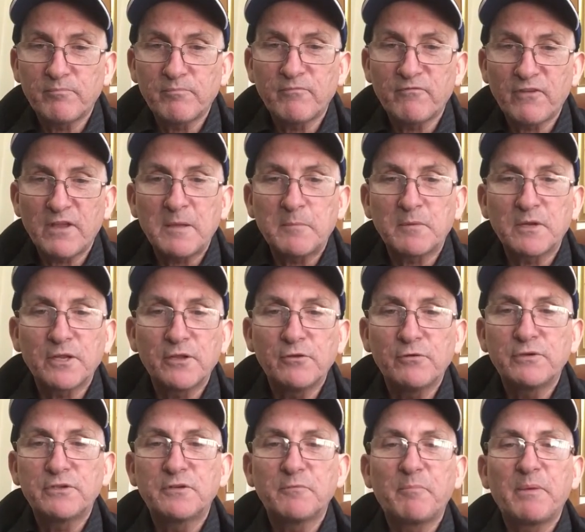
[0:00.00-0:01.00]
family
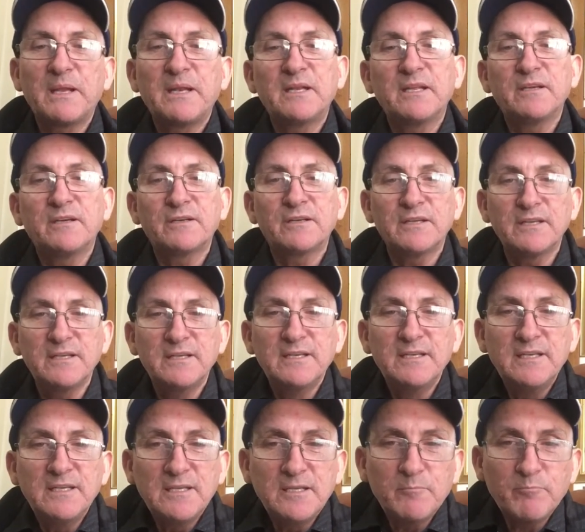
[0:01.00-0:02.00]
who are depending on you.
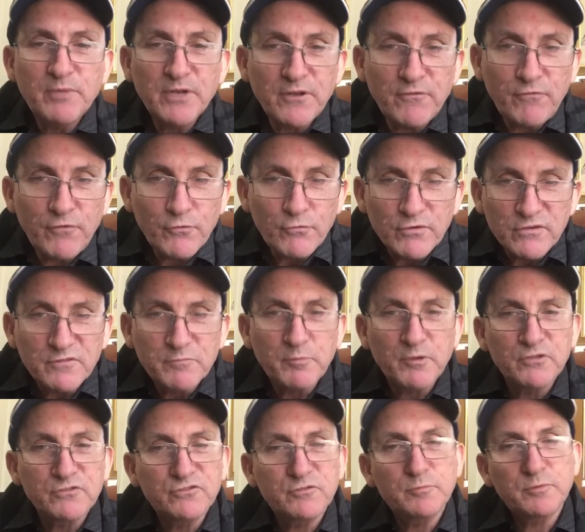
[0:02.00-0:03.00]
But if you're
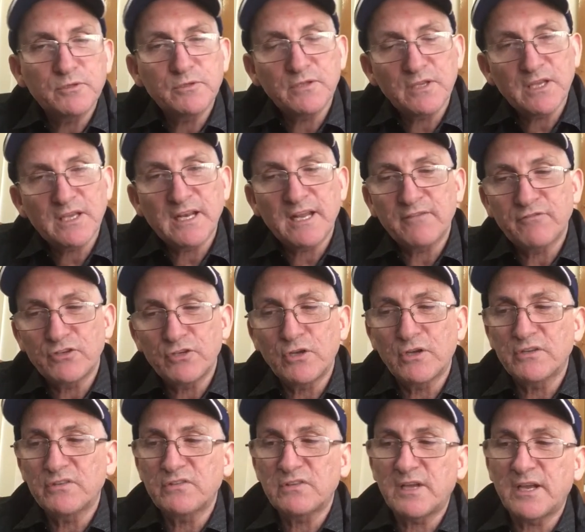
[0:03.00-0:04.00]
responsible, you can have a
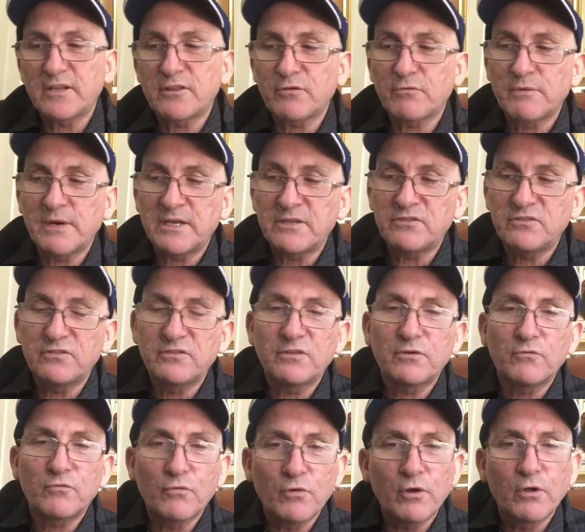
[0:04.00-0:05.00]
nice day at the races
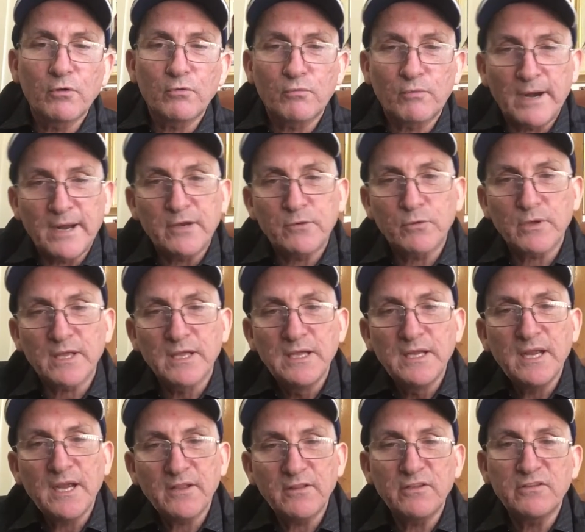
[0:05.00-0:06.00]
at Royal Randwick.
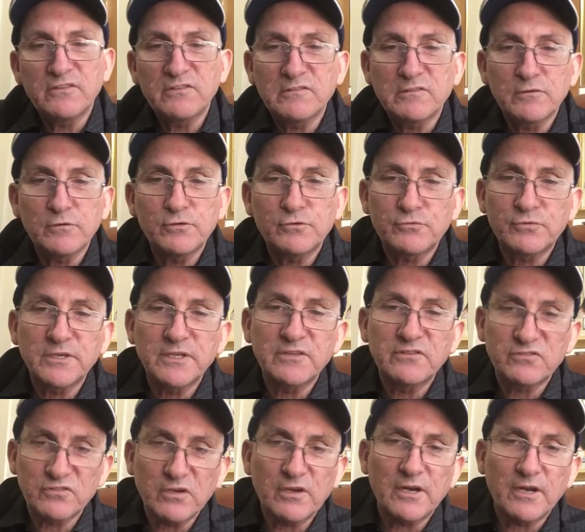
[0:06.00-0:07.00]
And this is Lord Reags
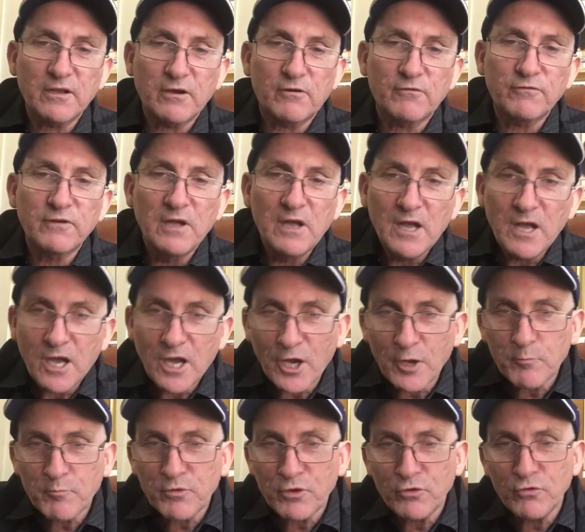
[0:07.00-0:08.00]
signing off.
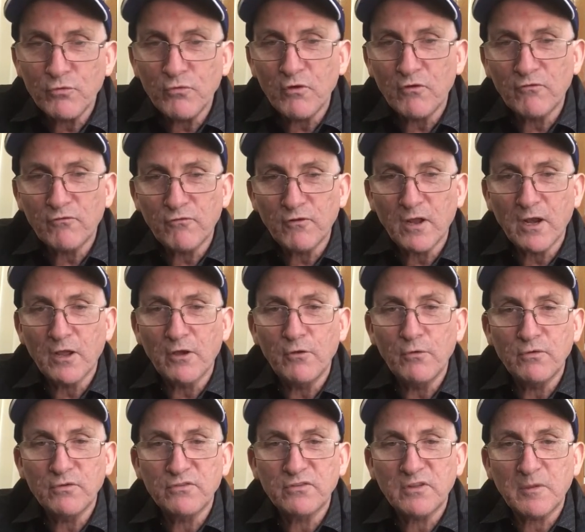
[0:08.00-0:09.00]
Hope you
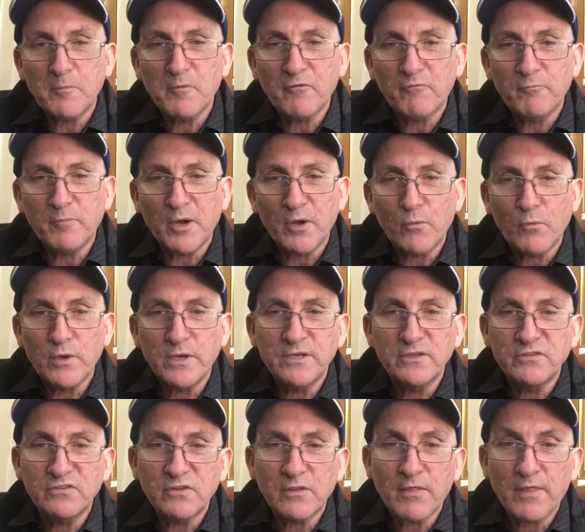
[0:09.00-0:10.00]
follow some of my
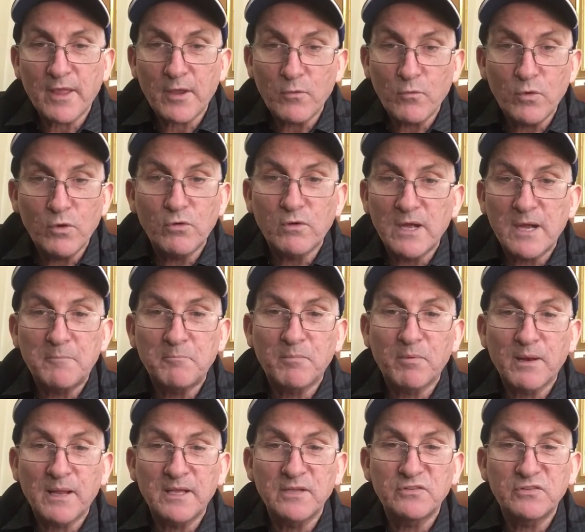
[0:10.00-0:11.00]
winners. They will come
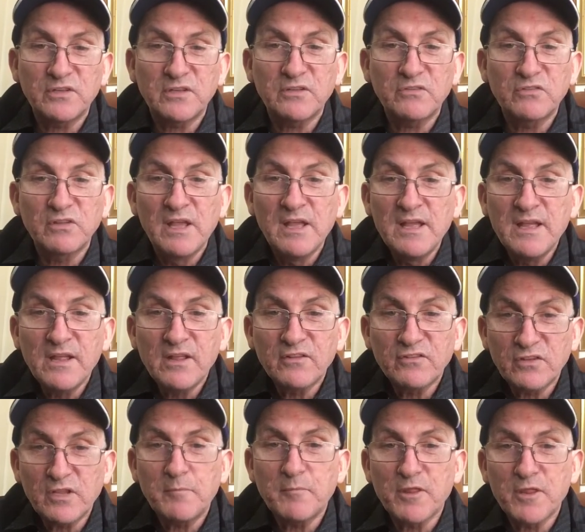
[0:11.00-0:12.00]
placings.
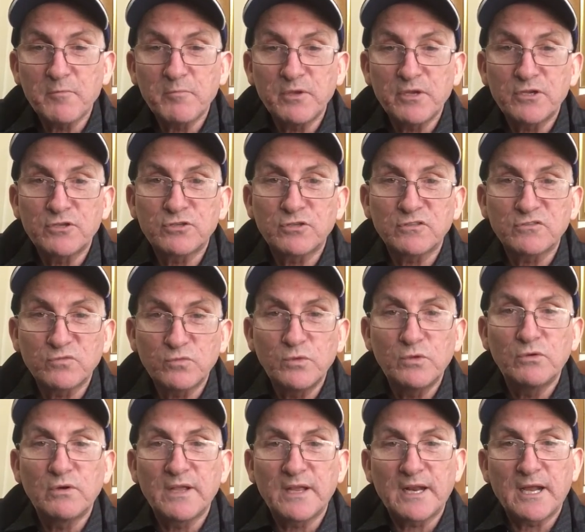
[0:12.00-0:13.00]
Some of the big shots
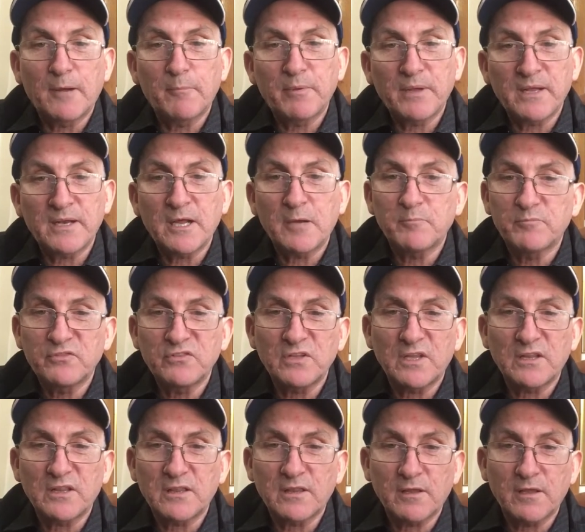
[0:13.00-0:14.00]
will get up and
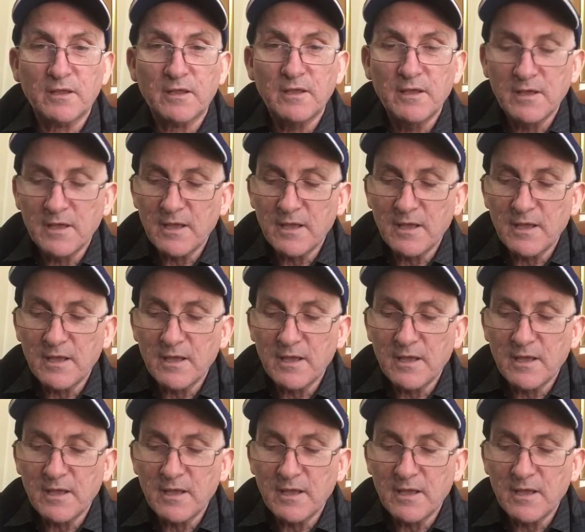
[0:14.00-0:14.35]
upset the